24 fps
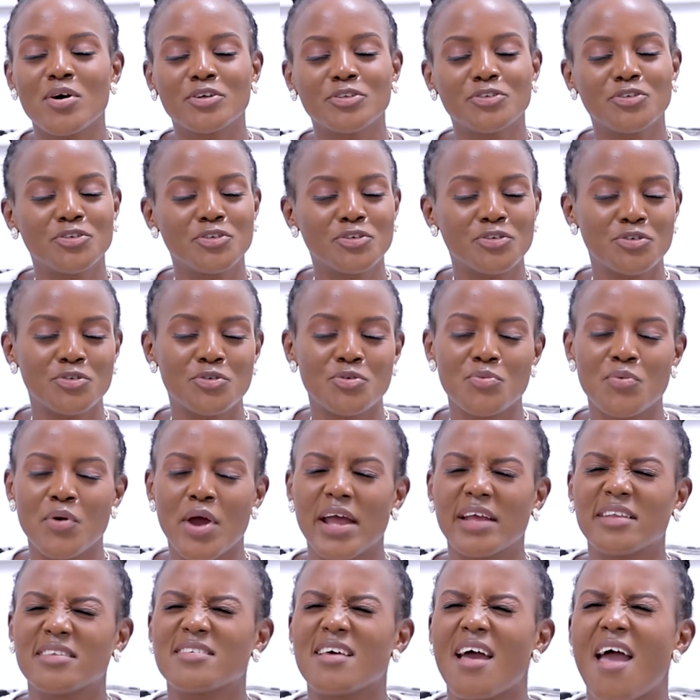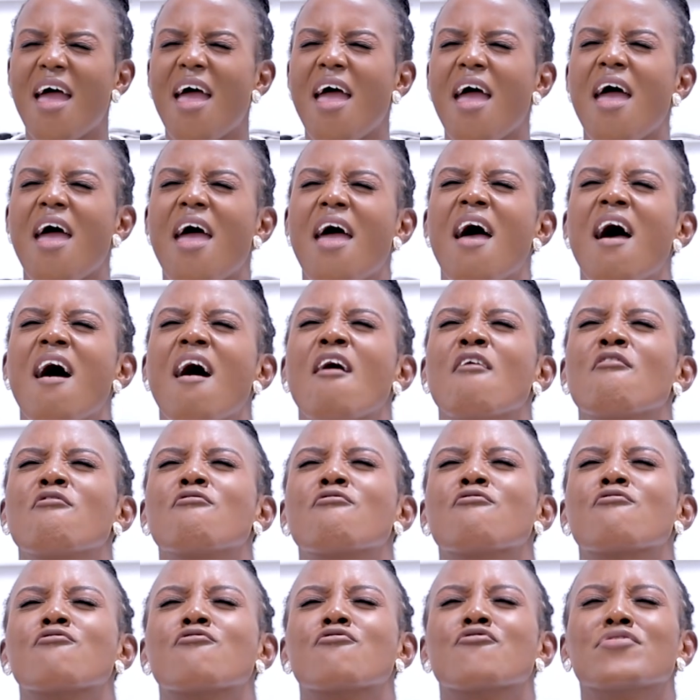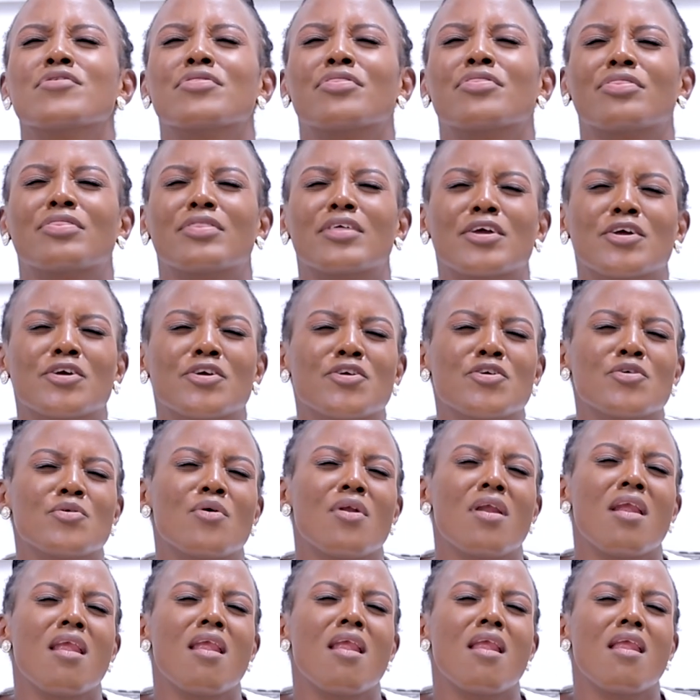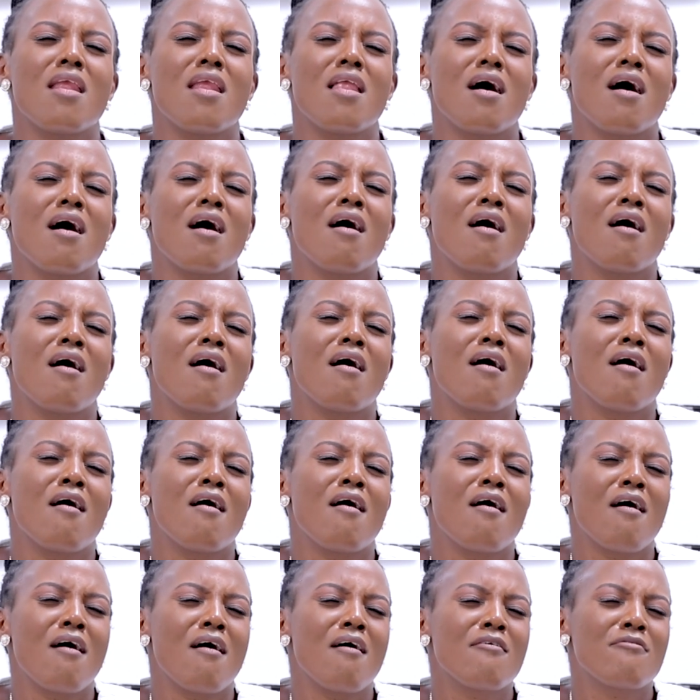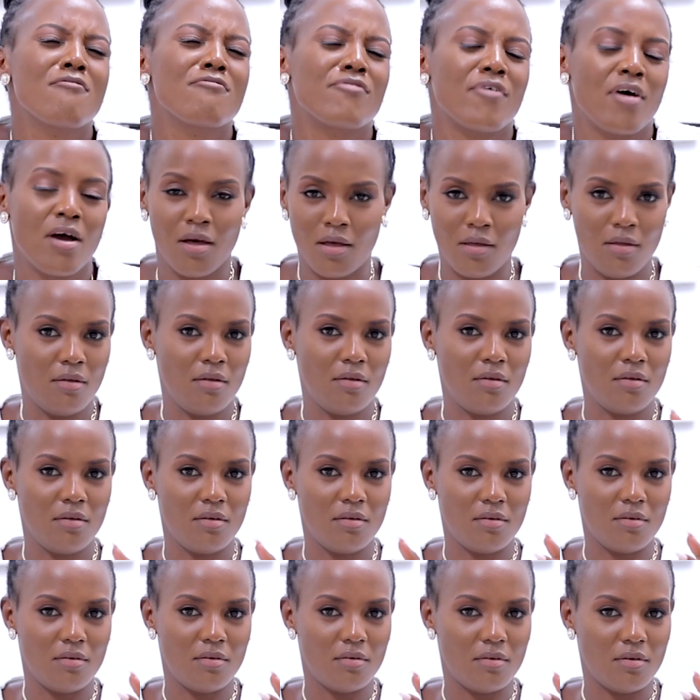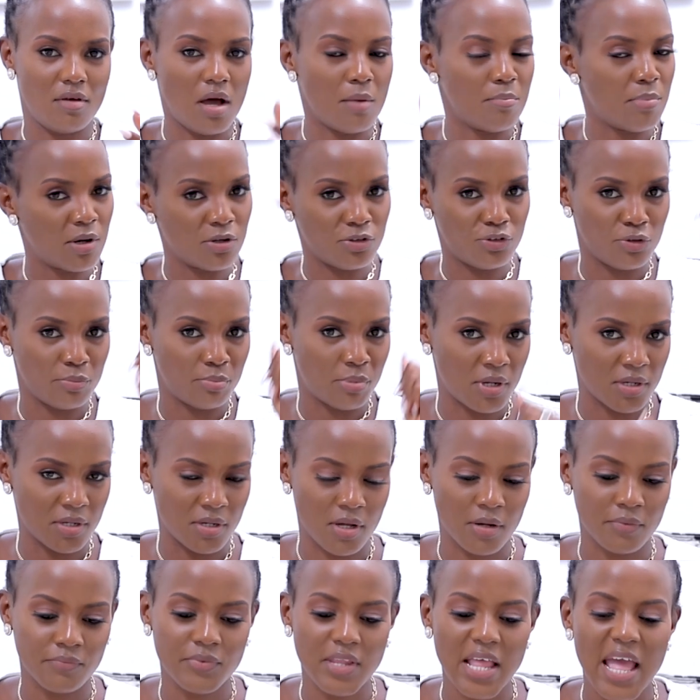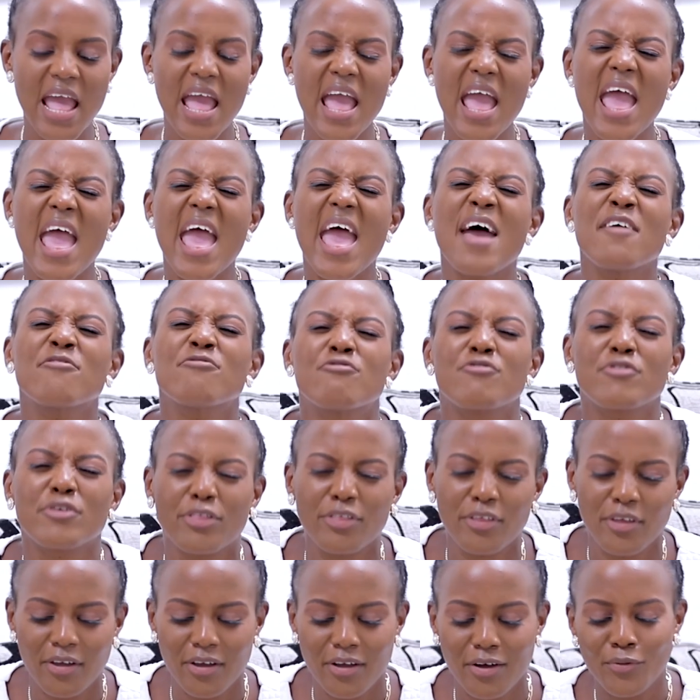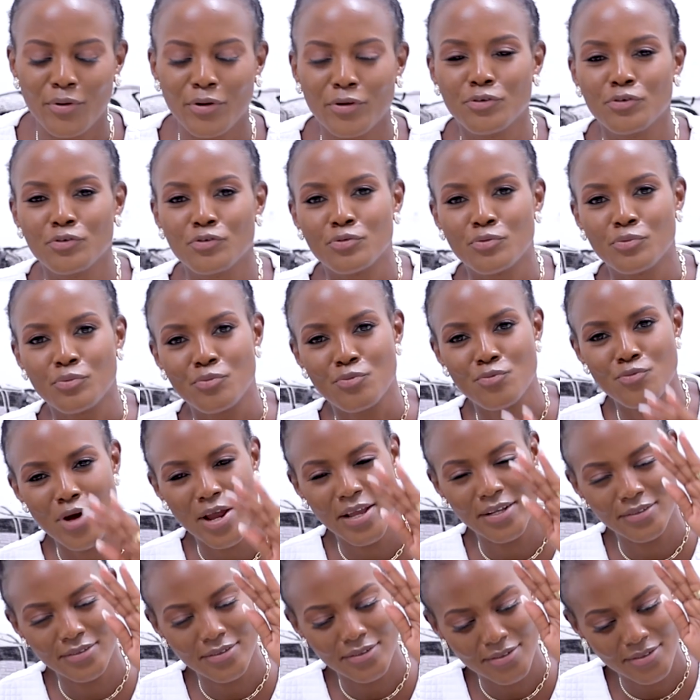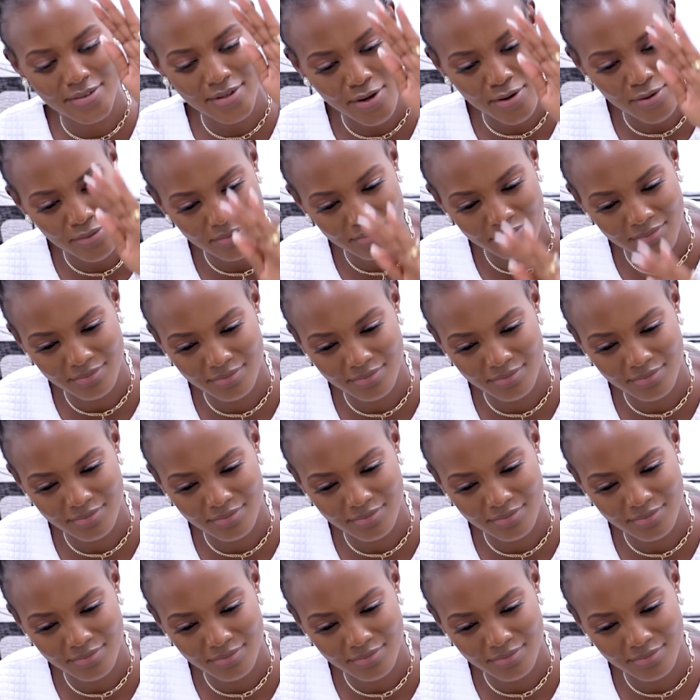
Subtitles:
want you to write everything you love about your partner. Everything. I want you to write it down.